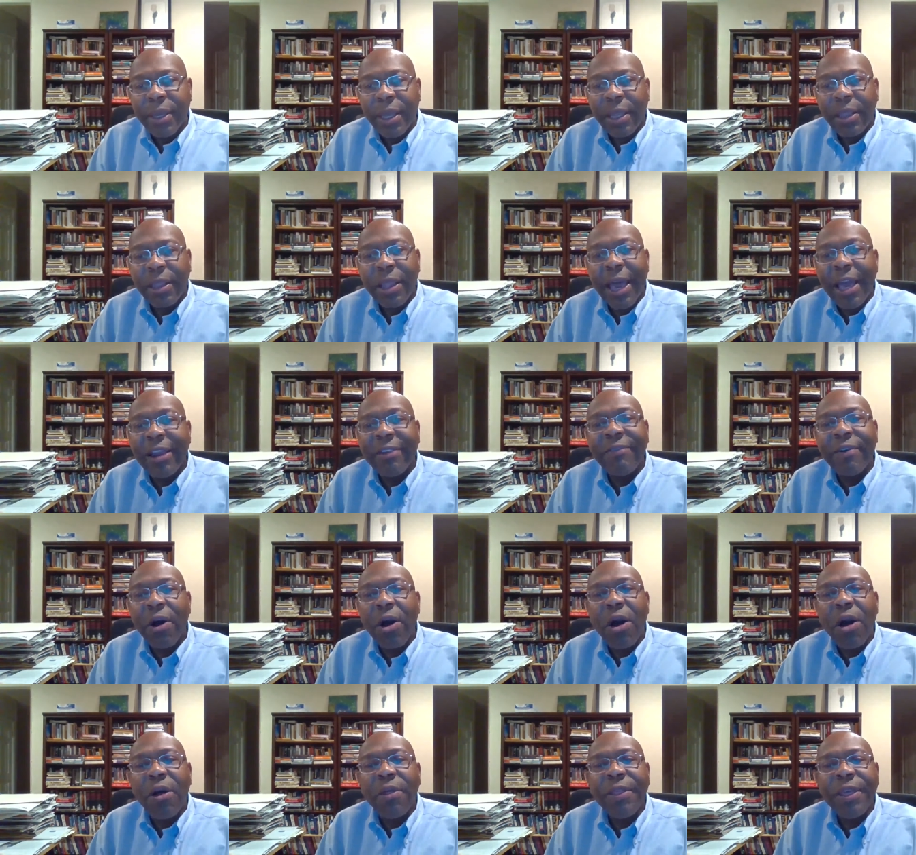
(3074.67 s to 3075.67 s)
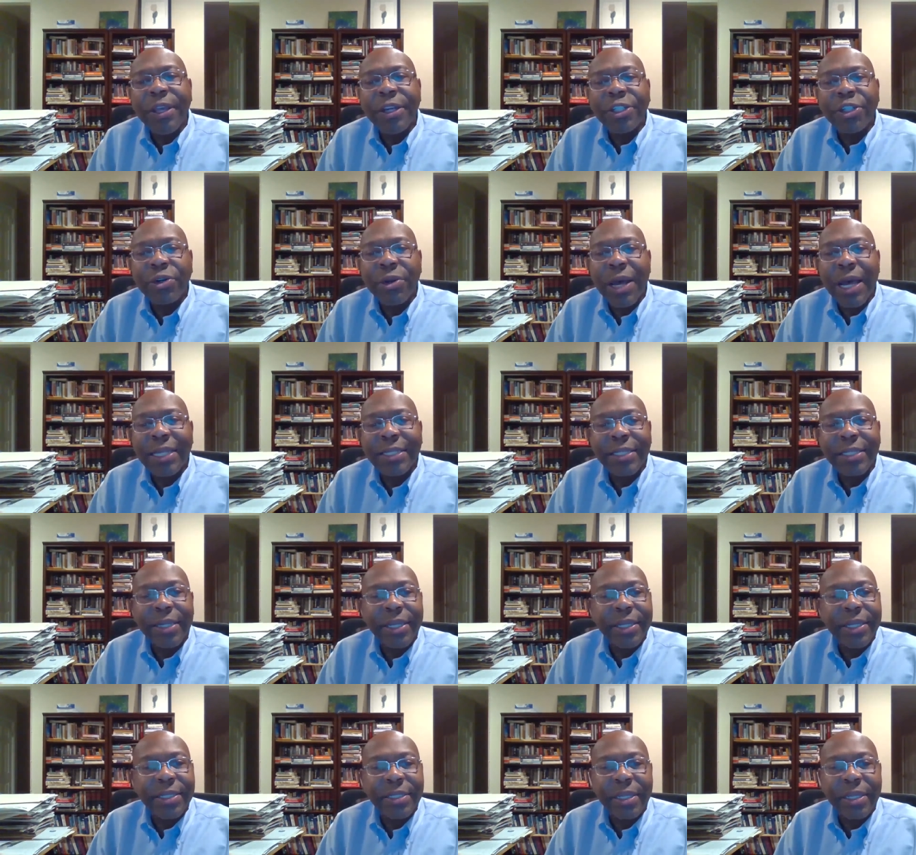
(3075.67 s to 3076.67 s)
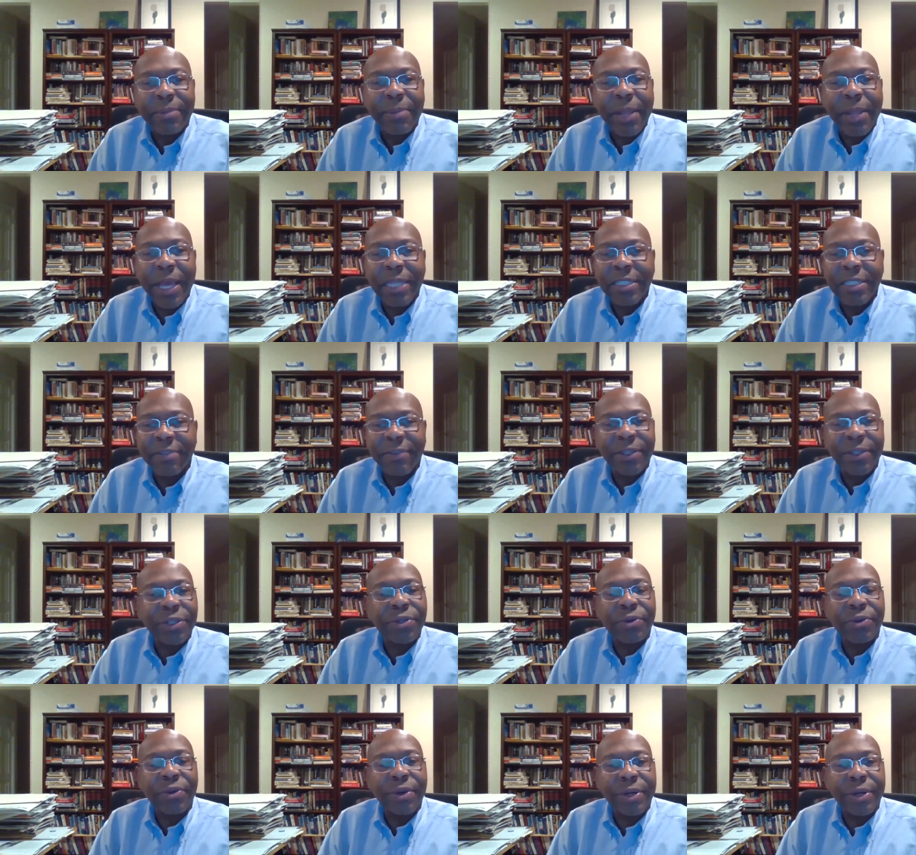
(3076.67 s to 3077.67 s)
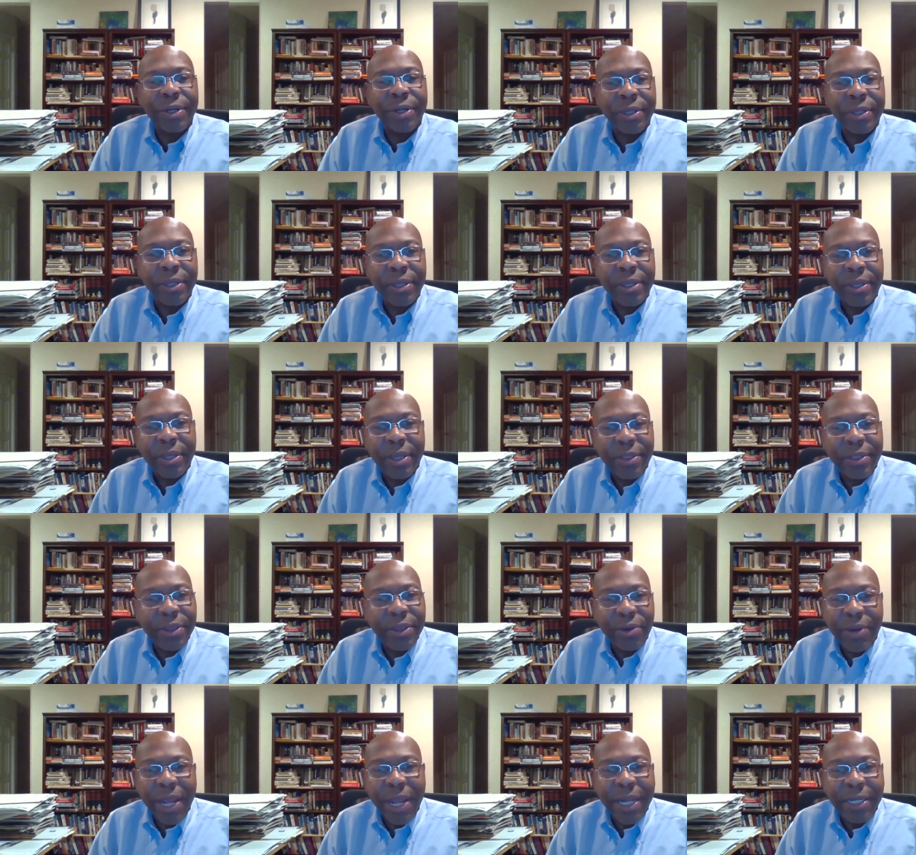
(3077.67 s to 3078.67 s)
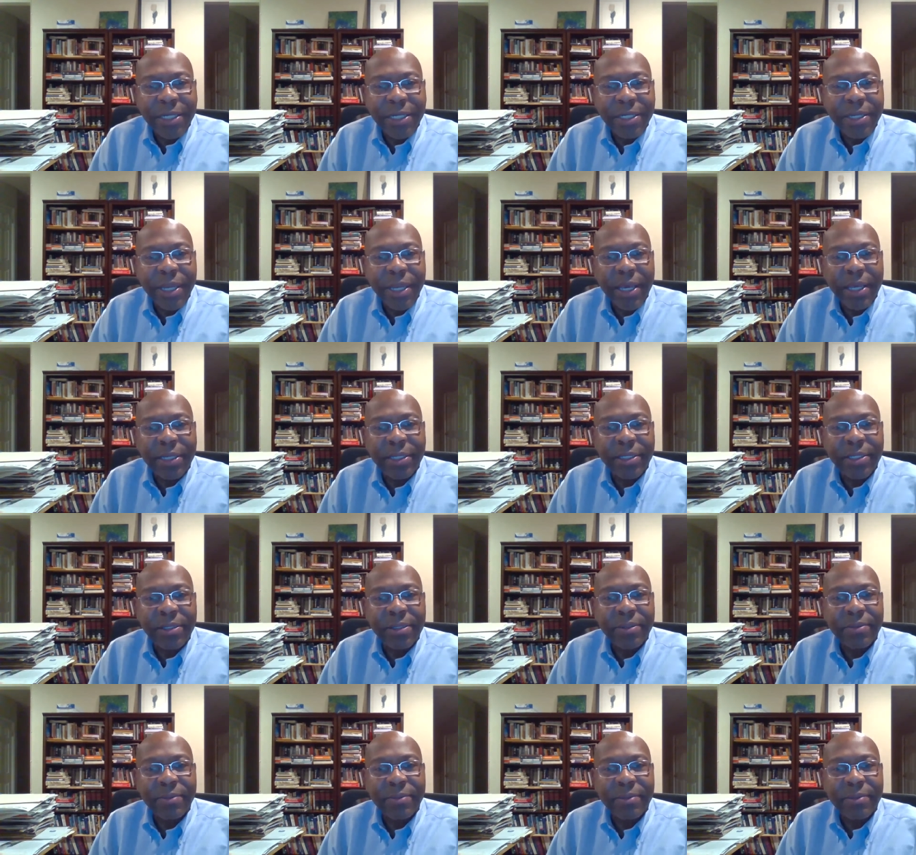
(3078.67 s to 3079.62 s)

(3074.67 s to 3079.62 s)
in light of all the atrocities that blacks have endured in the United States.